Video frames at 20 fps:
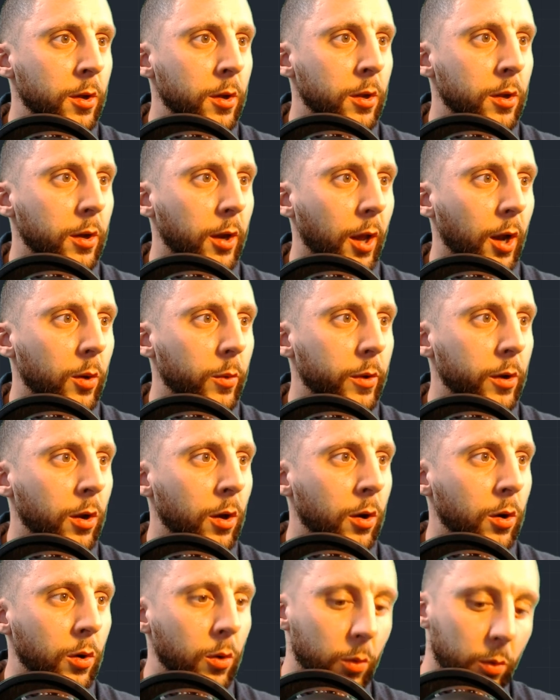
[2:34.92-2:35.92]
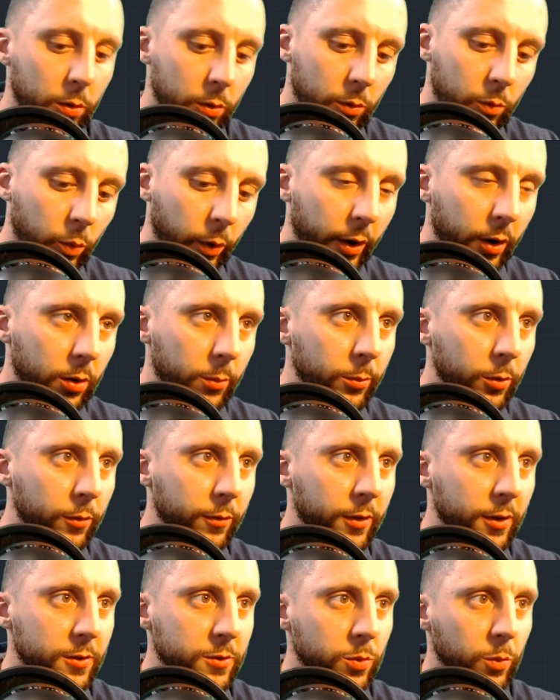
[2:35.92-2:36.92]
Now we know where to move
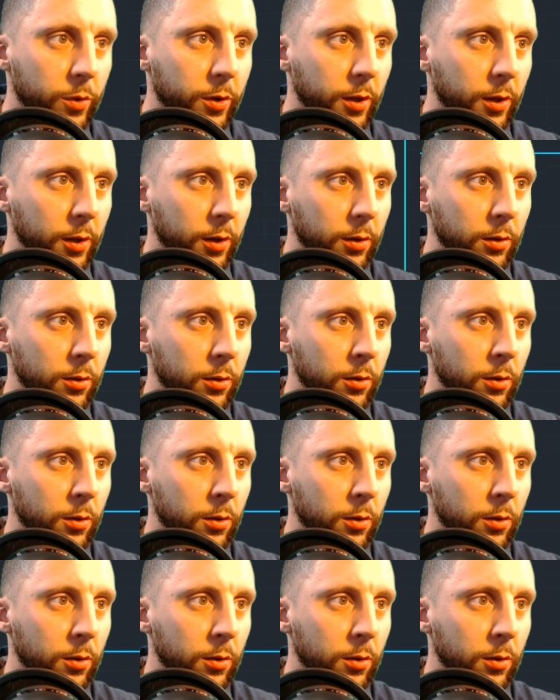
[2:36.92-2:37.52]
this one in.